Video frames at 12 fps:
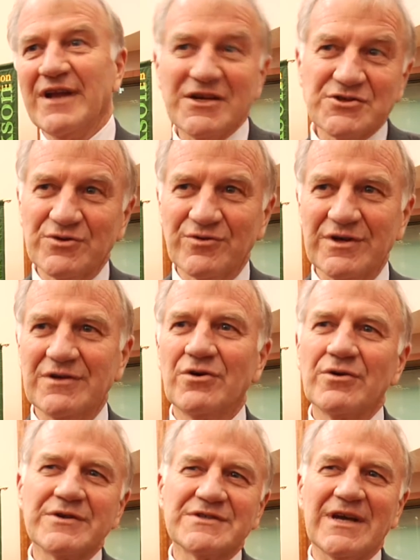National Grid,
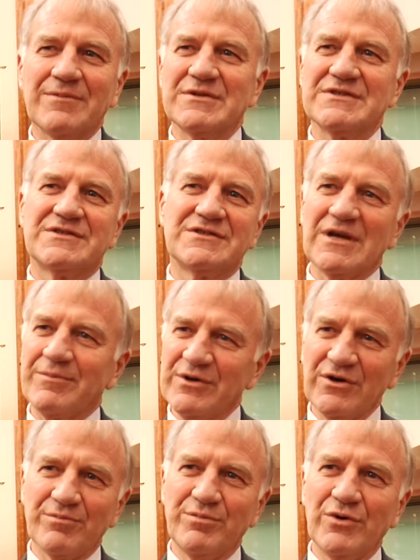all these companies jumping
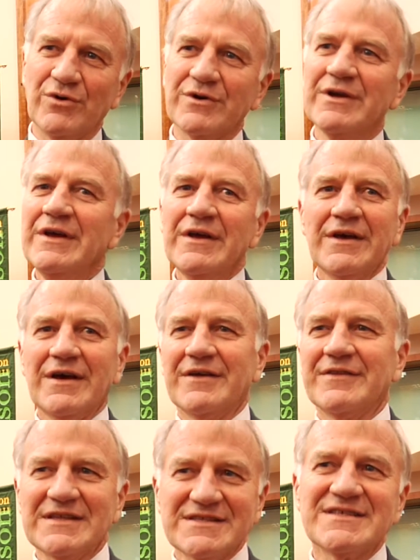on board. Uh,
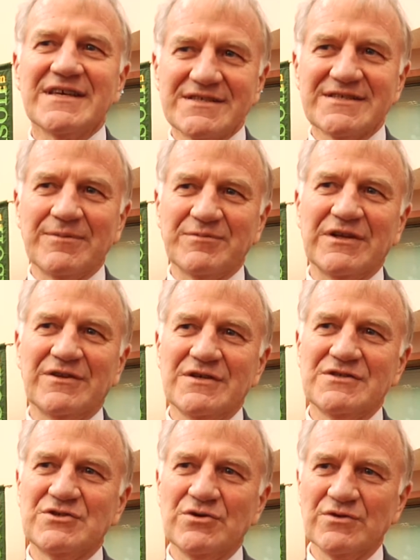that says something to
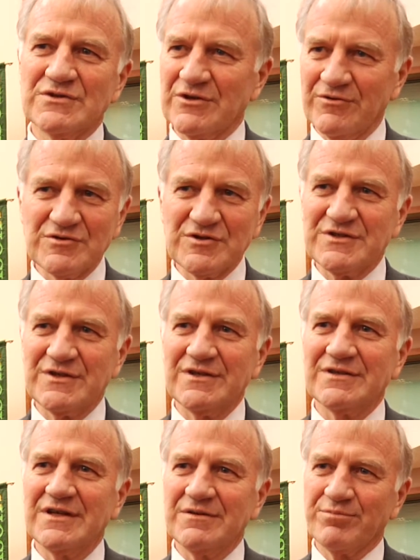these students that are interested
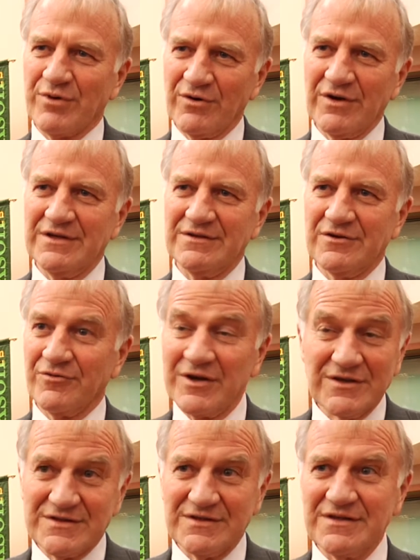in, in, pro, in
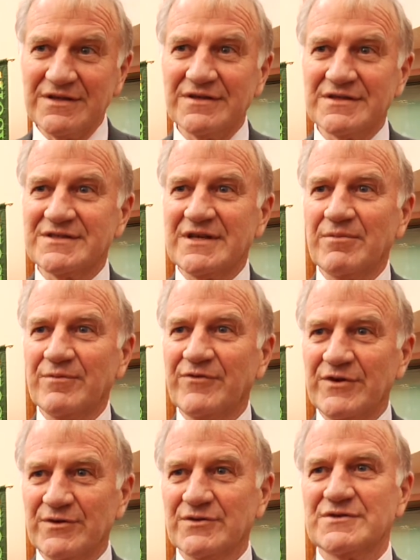careers in, in the STEM
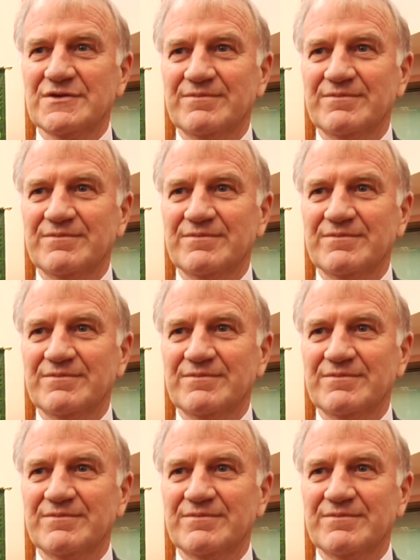fields.